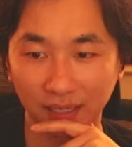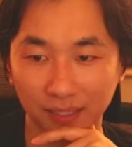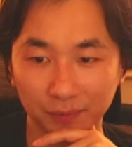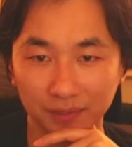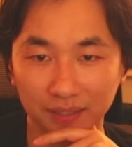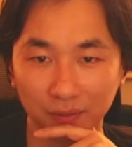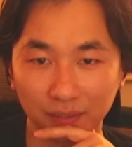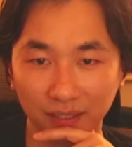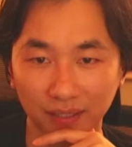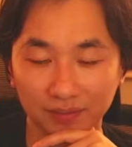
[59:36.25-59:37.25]
And do we just go
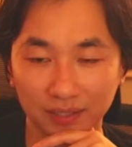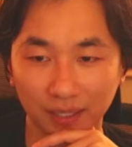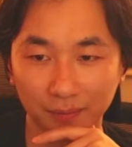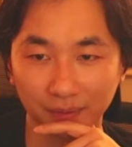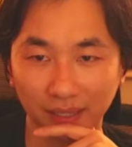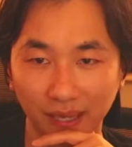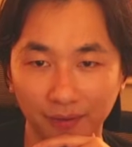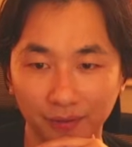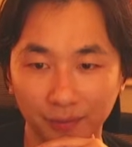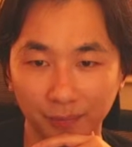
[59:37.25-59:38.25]
on the left side with
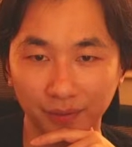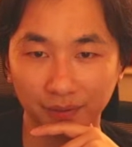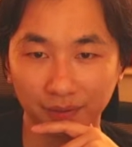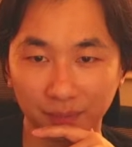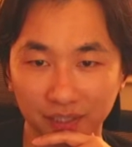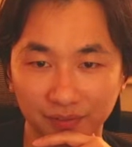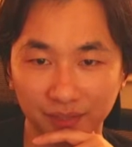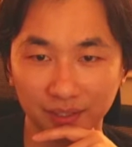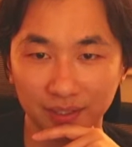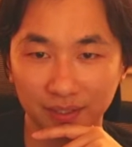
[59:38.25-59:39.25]
Catagrin with punch
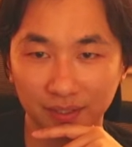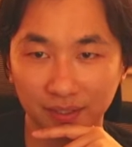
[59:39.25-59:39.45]
first?